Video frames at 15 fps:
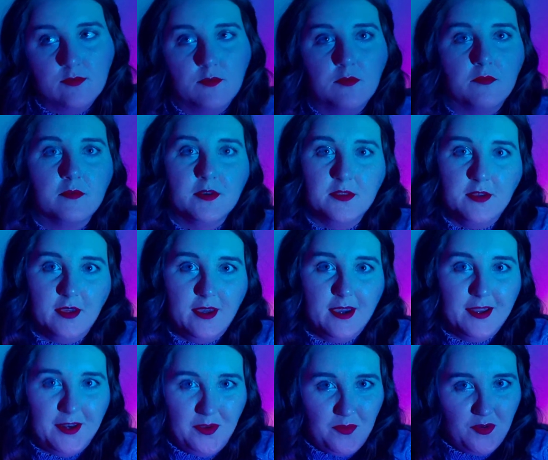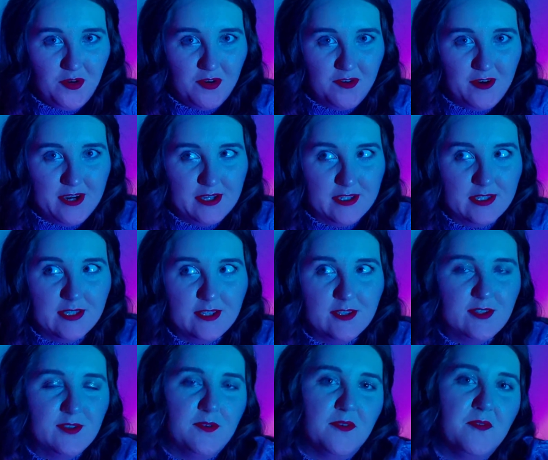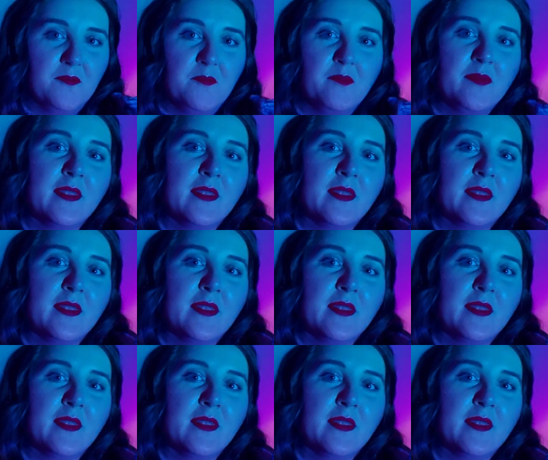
or really any progress, so